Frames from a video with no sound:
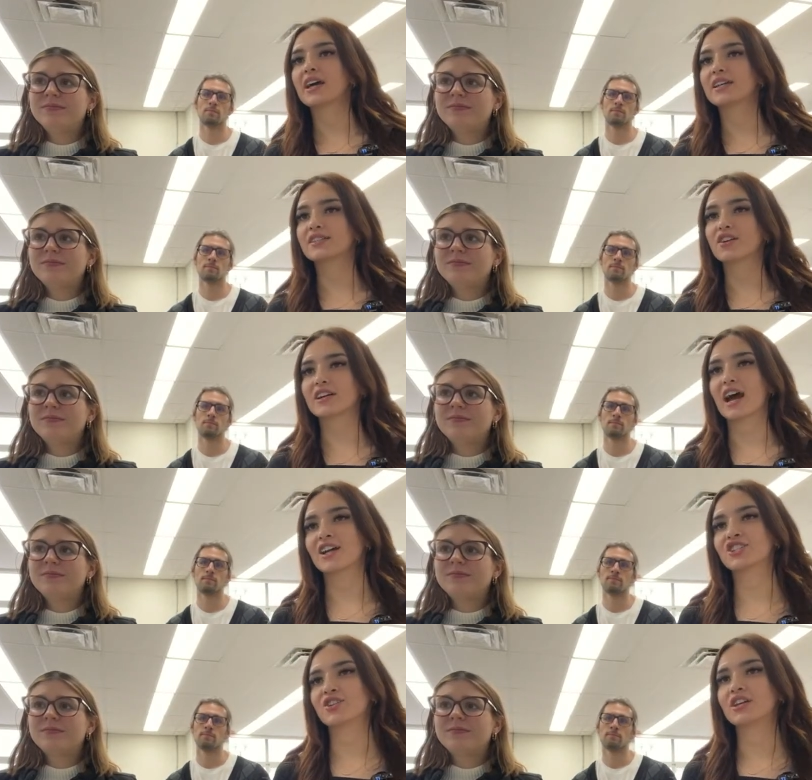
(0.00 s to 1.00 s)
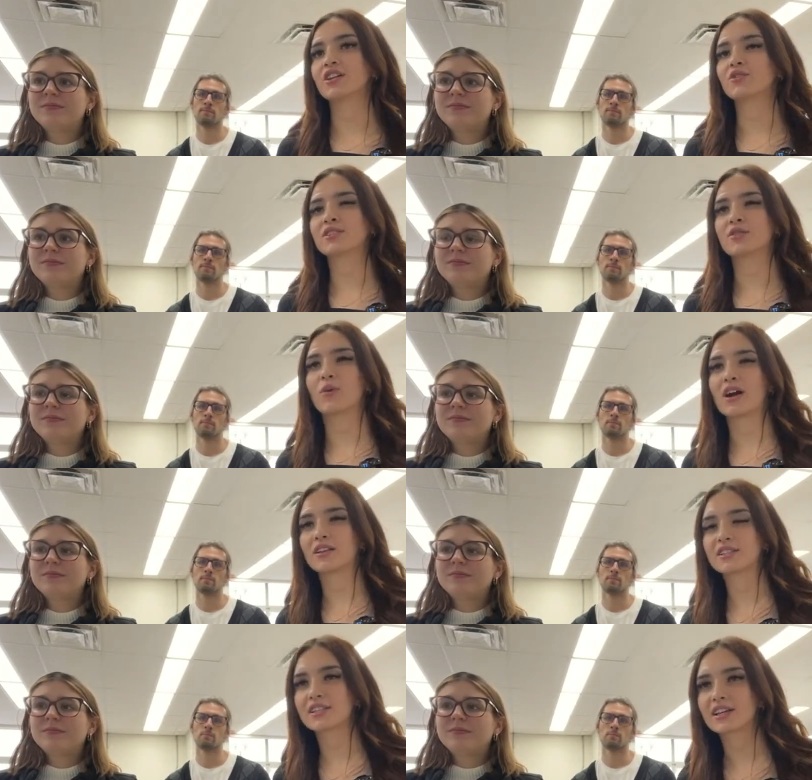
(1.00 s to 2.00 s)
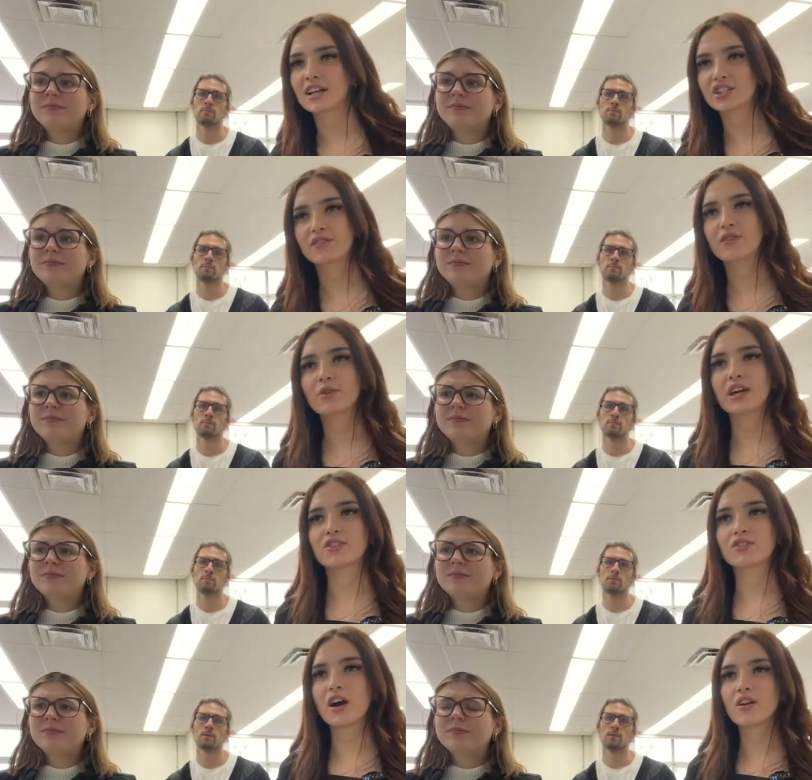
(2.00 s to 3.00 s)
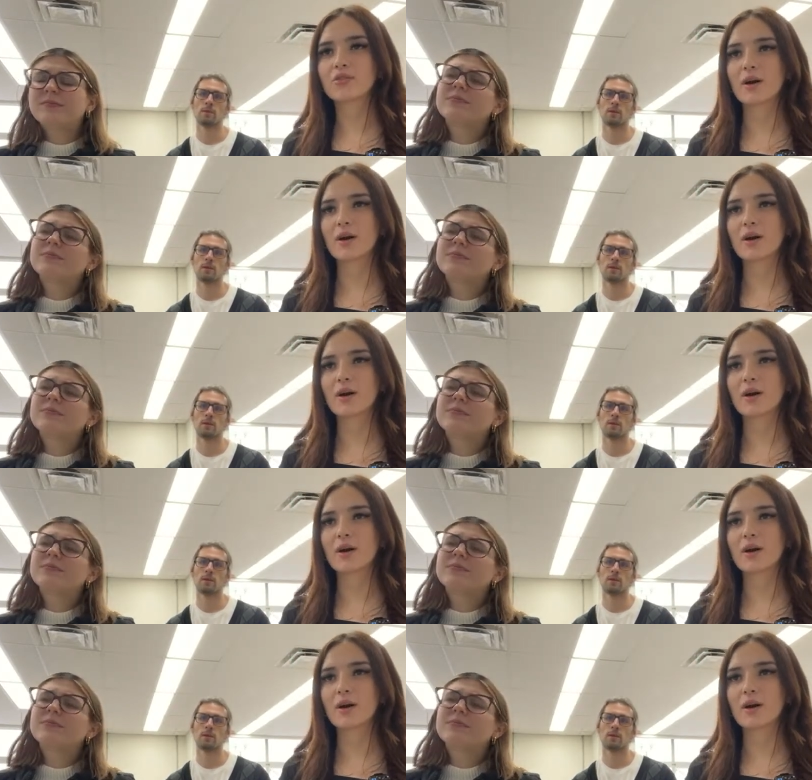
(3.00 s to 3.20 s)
Speaker 1: is there a gadget you can use to wirelessly connect your phone to Android Auto and